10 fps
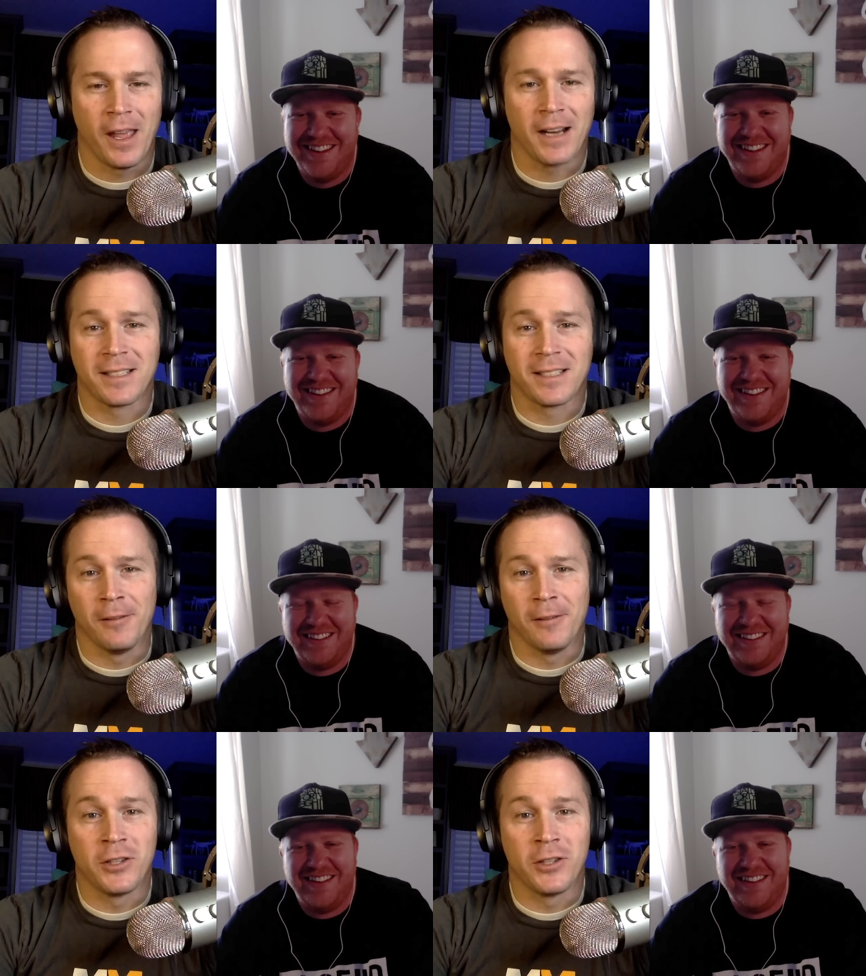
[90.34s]

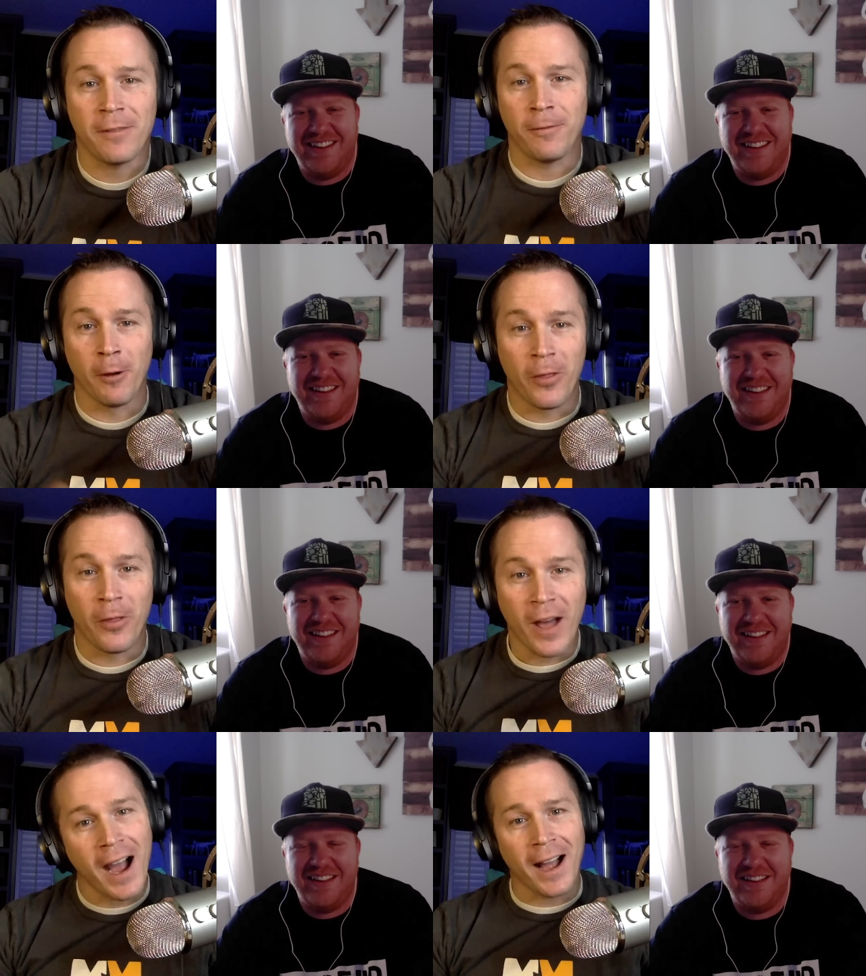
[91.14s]
Speaker 1: excellent. Well, Jeff,
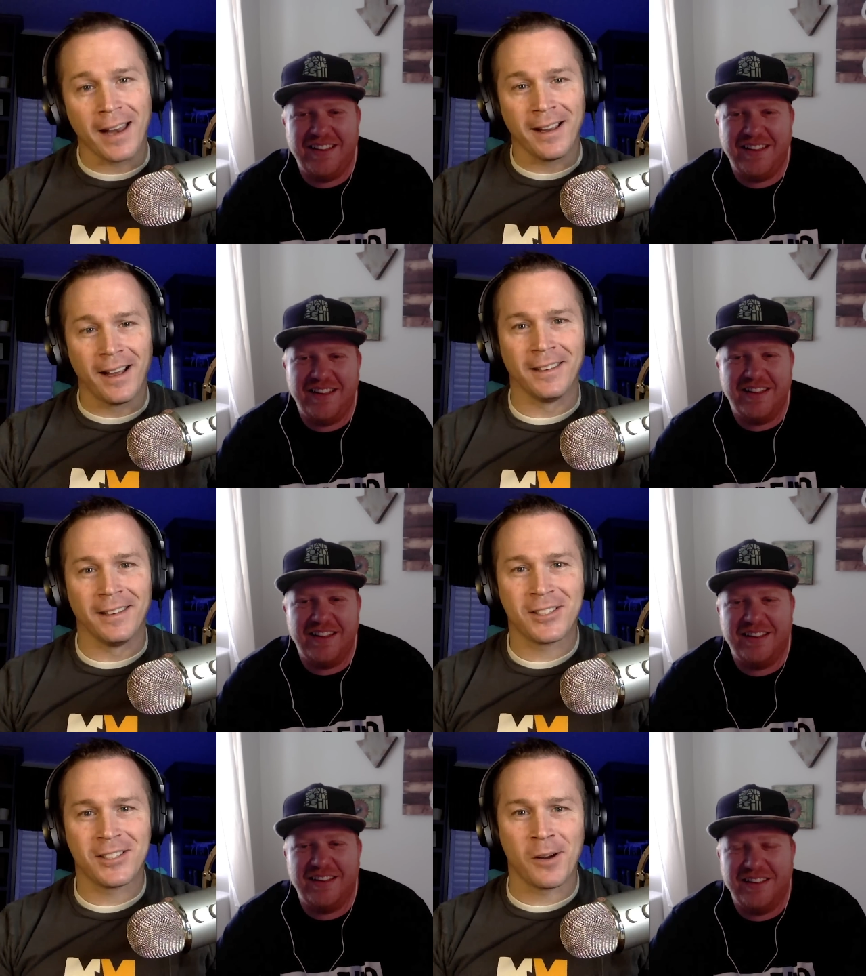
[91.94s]
with that,
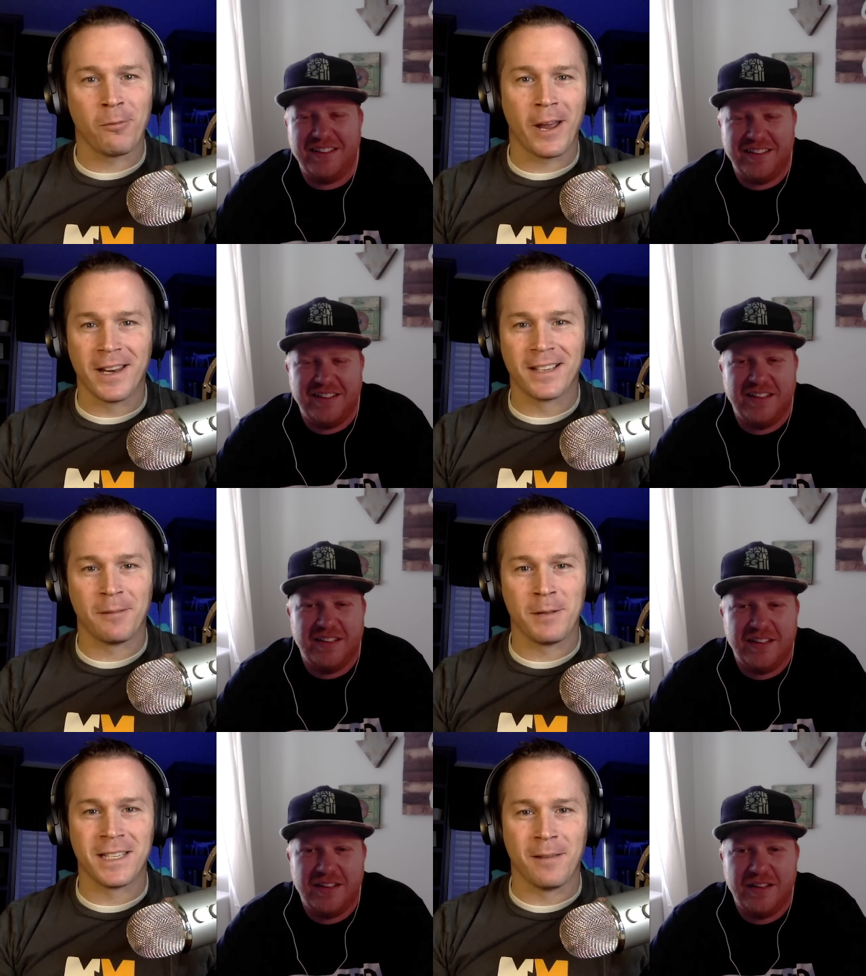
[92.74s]
let's jump right
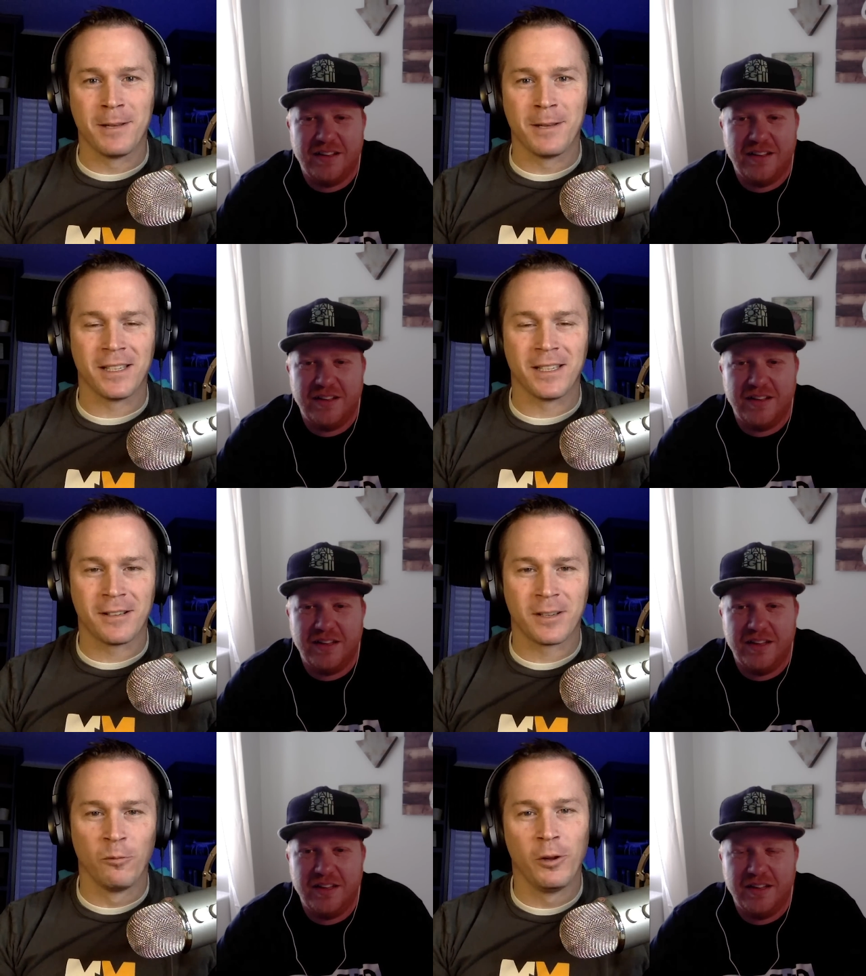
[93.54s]
into some of these
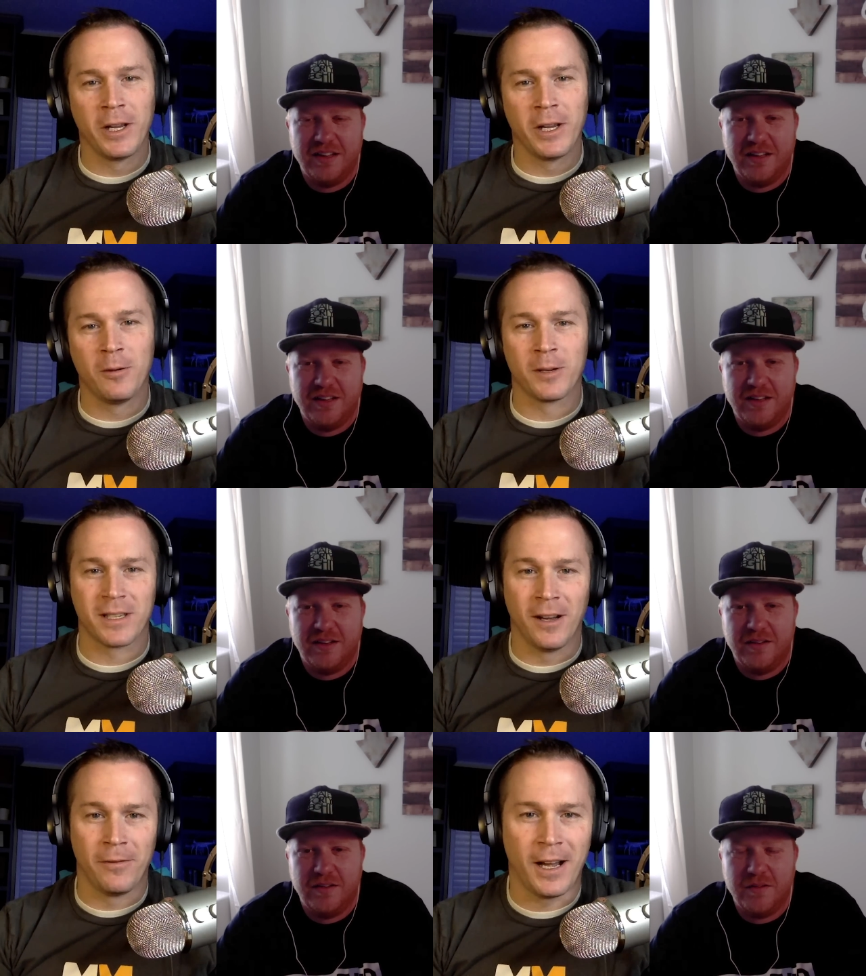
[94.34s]
images. There's some really cool
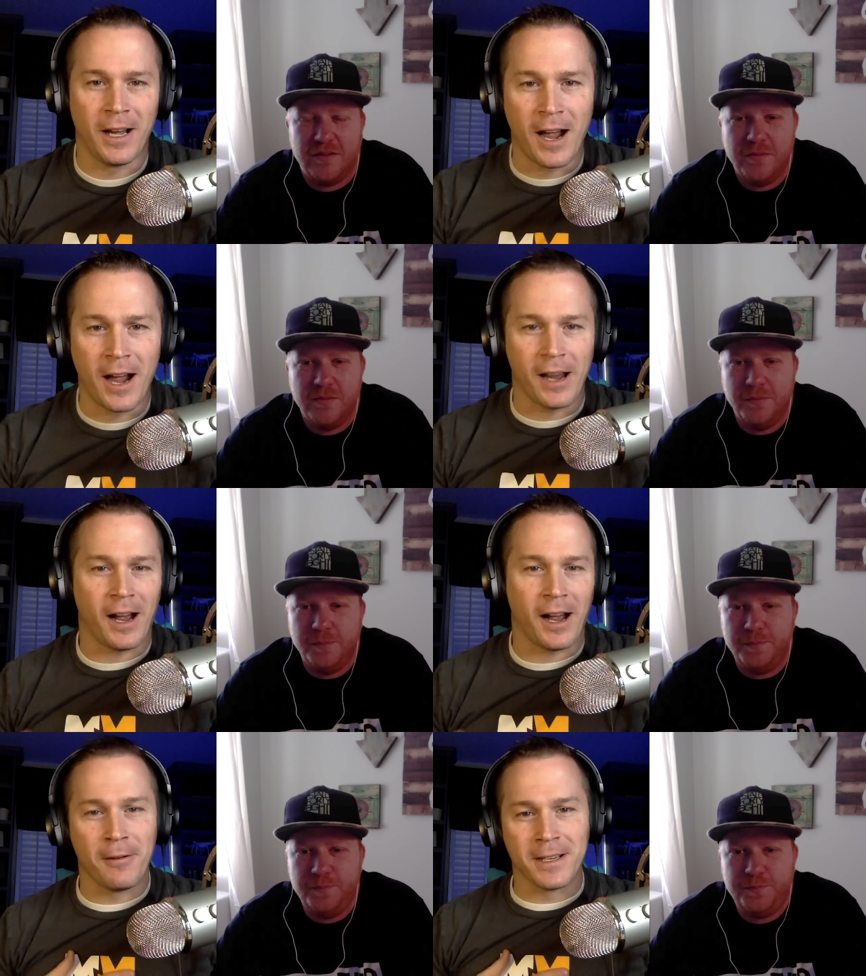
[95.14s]
stuff.
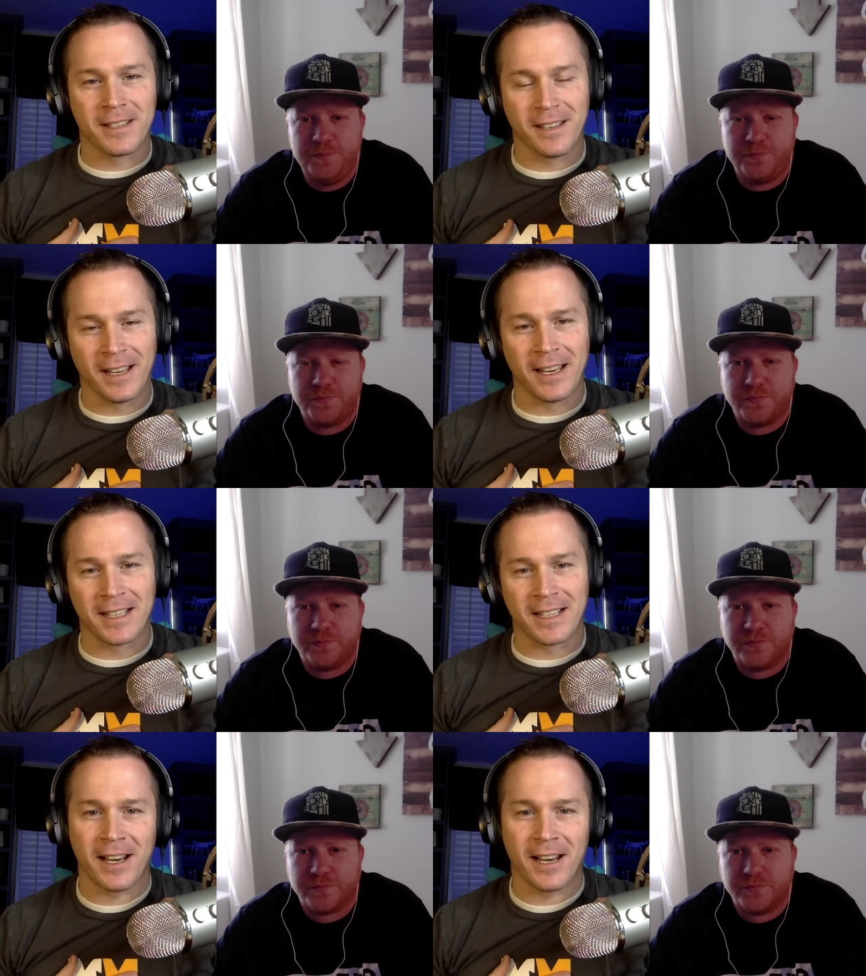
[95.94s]
I always
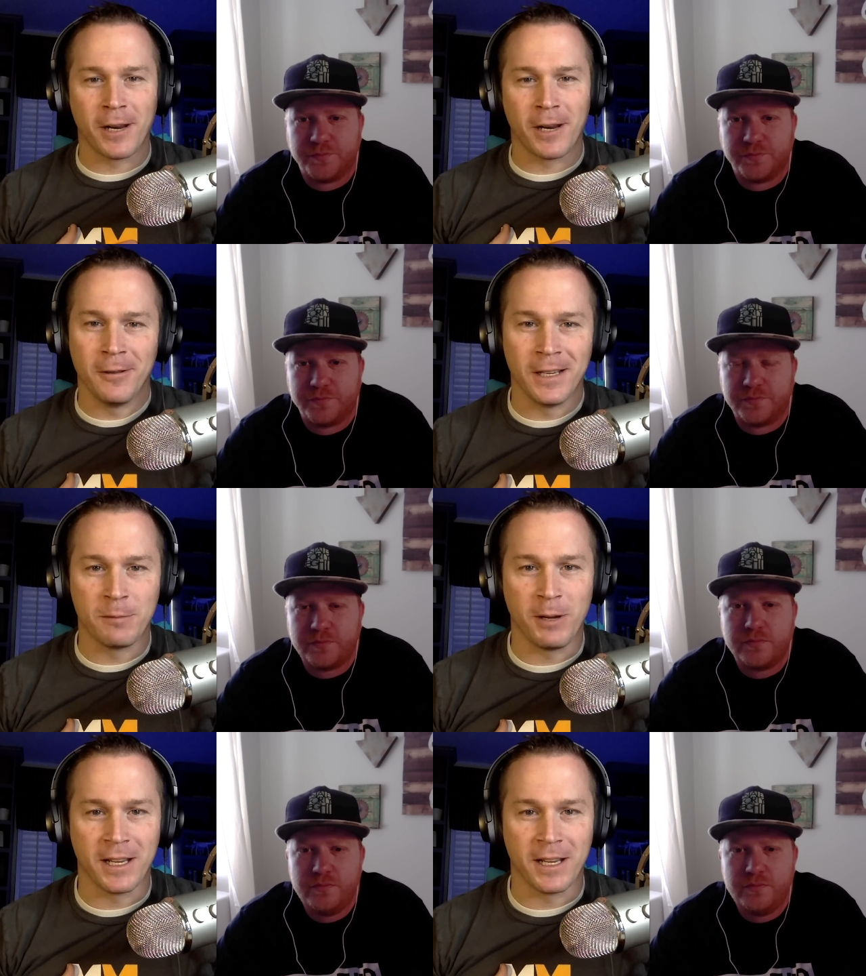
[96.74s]
get excited when I do
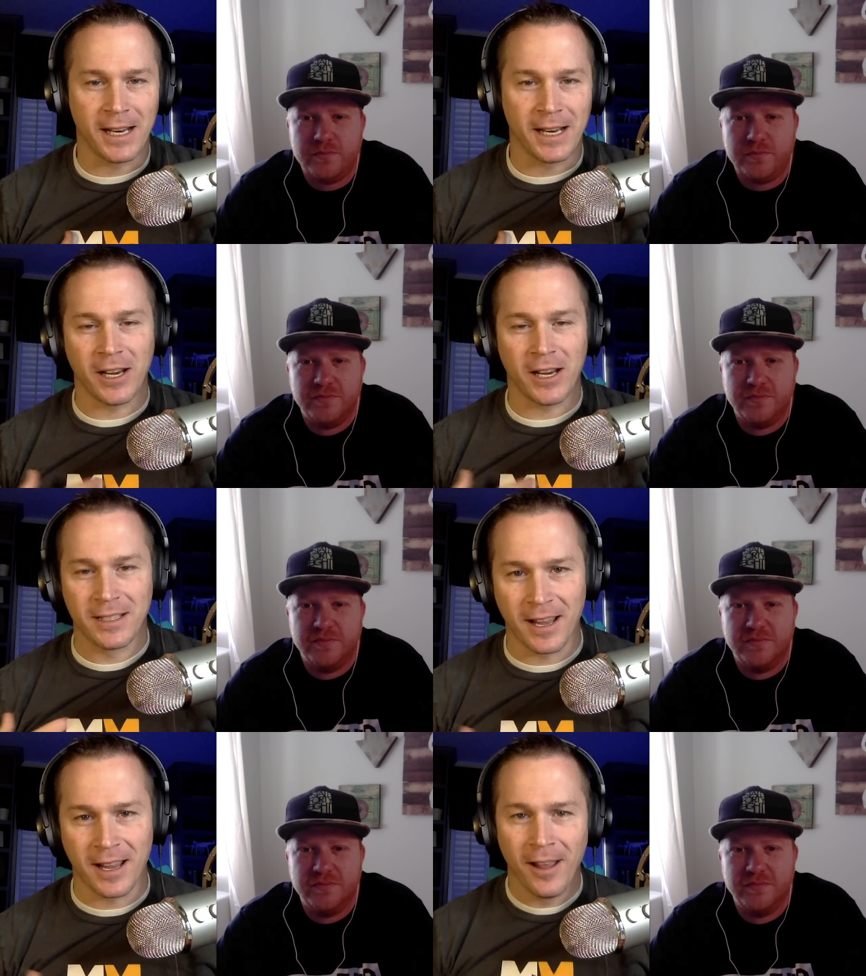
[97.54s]
these because I get a
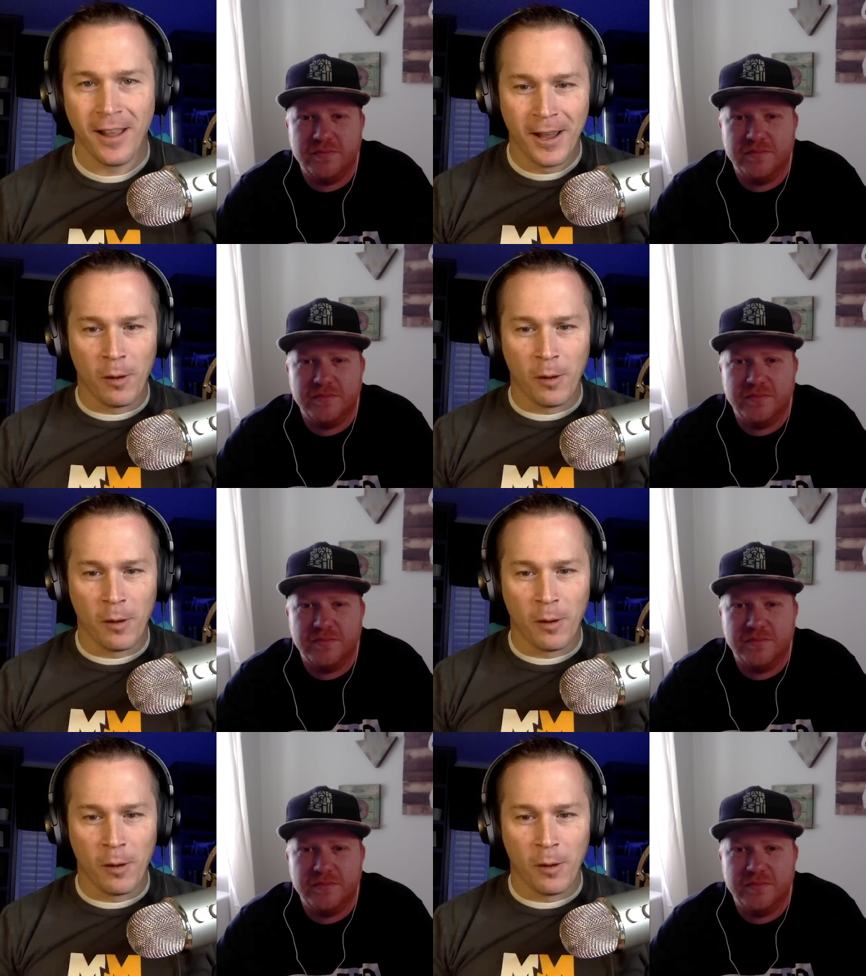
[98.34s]
chance to kind of